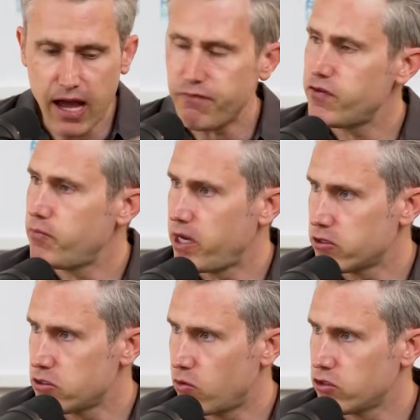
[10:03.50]
top
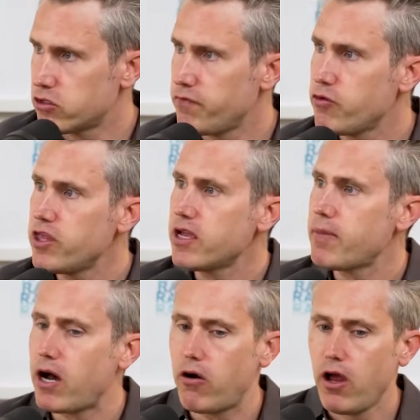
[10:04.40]
filmmakers in the world. So if you think
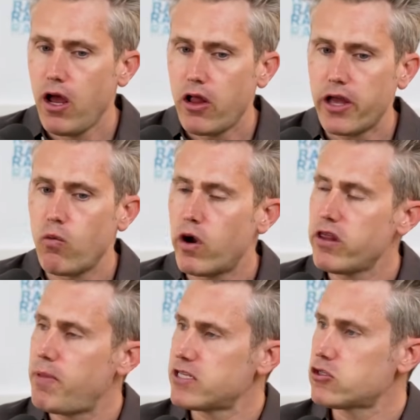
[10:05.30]
about like one
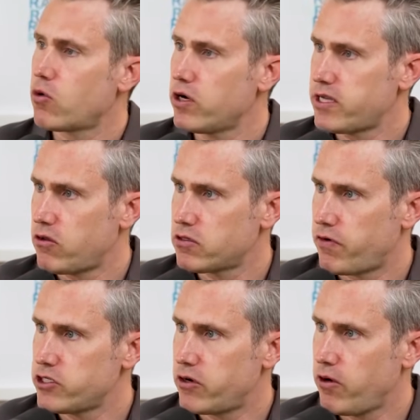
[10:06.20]
of the best storytellers
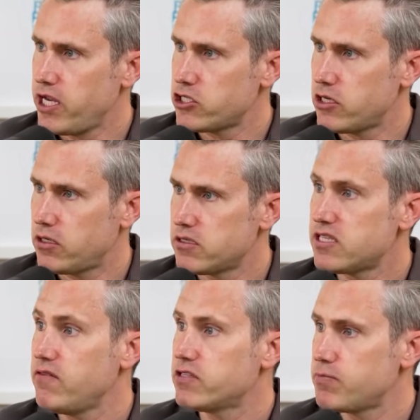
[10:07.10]
of our generation,
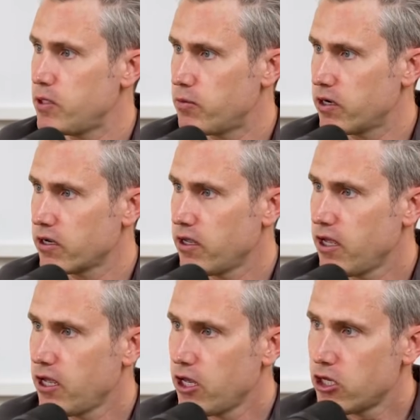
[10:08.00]
Steven Spielberg.
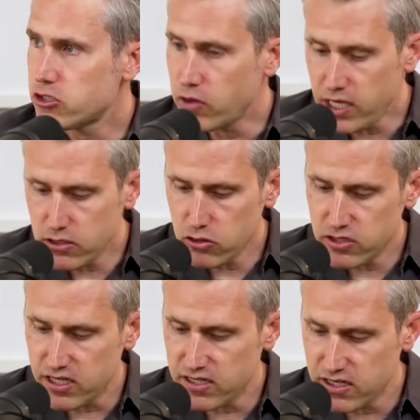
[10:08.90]
So he's
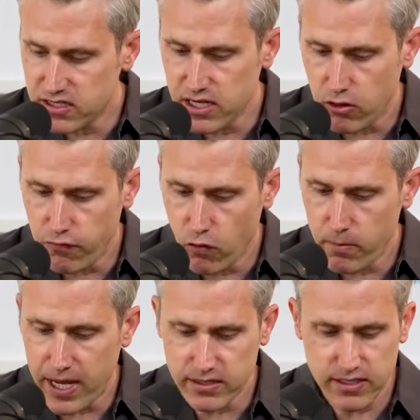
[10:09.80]
used this single
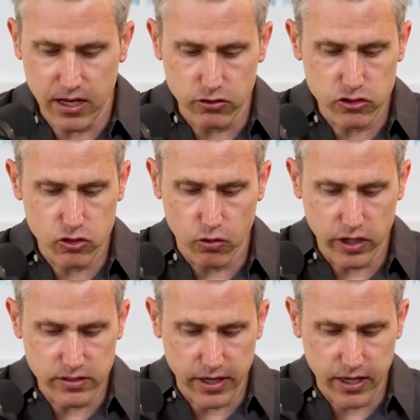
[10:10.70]
format to tell
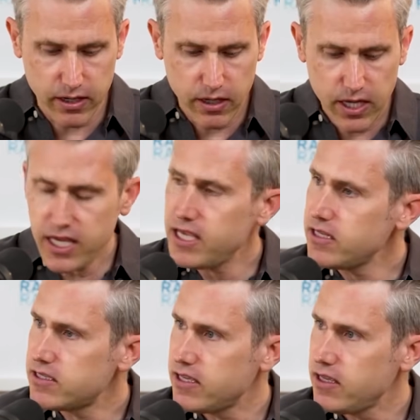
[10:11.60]
stories like
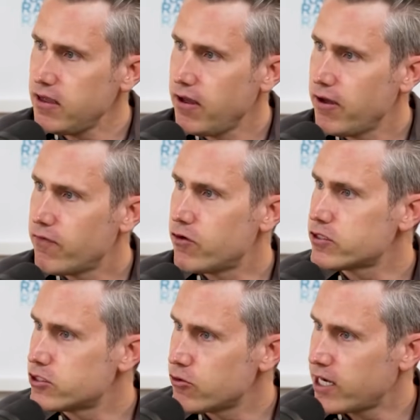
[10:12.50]
E.T.
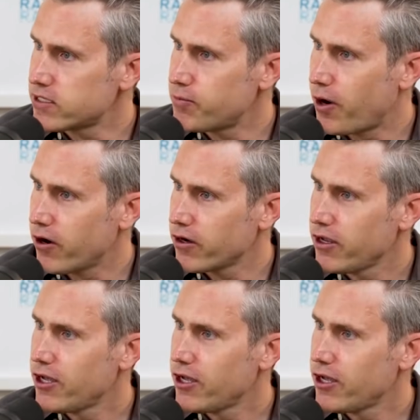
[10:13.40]
versus Jurassic Park,